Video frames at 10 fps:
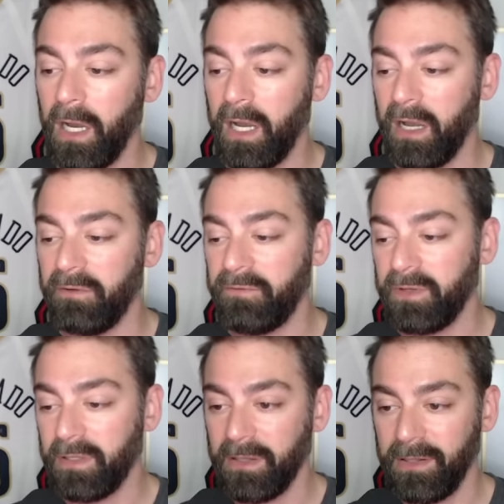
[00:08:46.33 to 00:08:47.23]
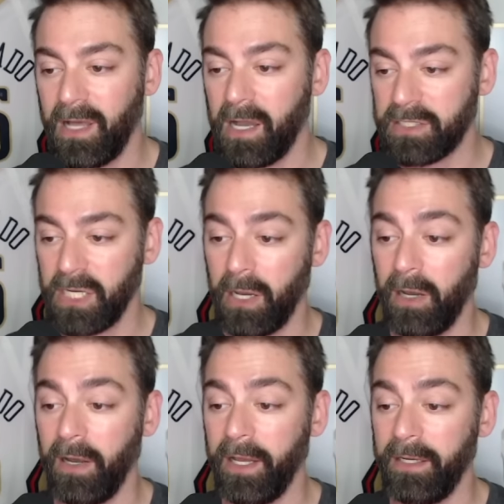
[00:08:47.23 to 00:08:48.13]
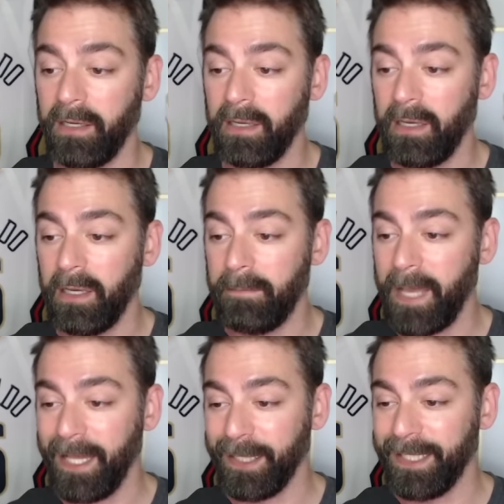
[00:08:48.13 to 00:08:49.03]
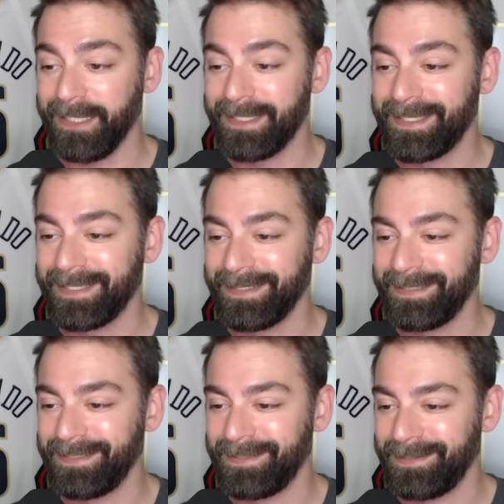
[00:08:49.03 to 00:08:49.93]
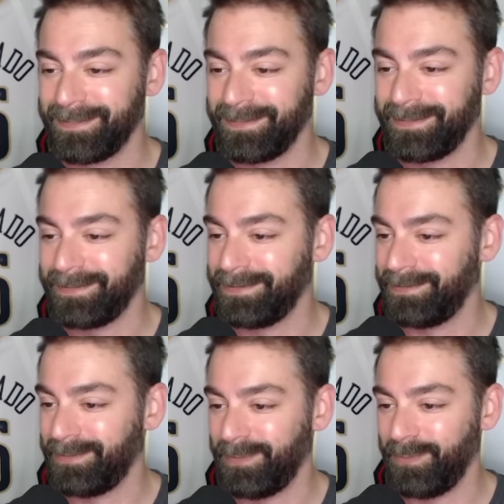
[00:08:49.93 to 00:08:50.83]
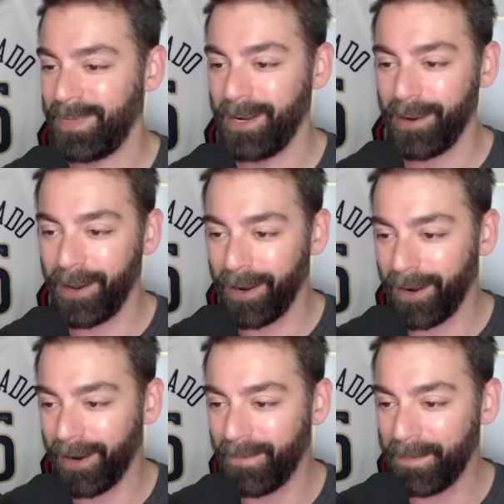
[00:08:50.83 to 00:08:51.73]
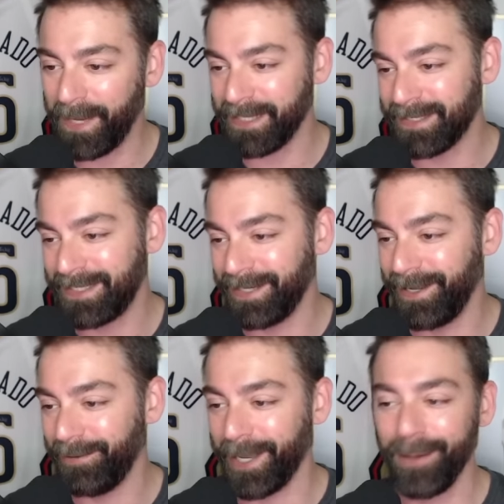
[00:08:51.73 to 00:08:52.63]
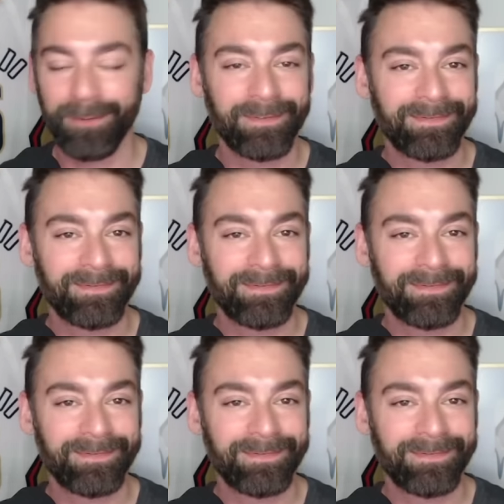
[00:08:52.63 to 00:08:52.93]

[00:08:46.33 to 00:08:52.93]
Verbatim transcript: of Locked On Pelicans. Where are my buttons here? Here we go.